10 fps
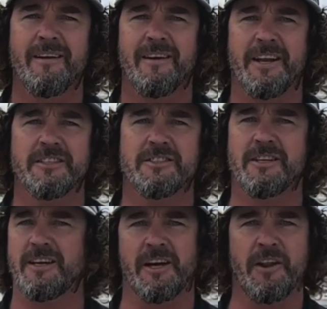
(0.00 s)
and it's
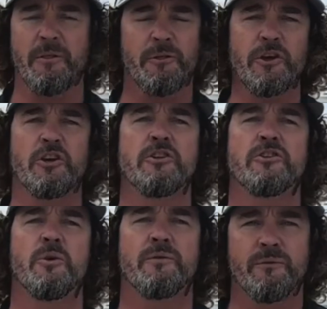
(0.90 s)
another thing you can
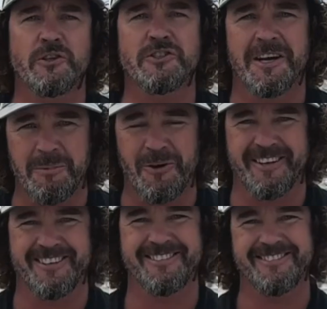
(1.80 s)
do if the fish aren't biting.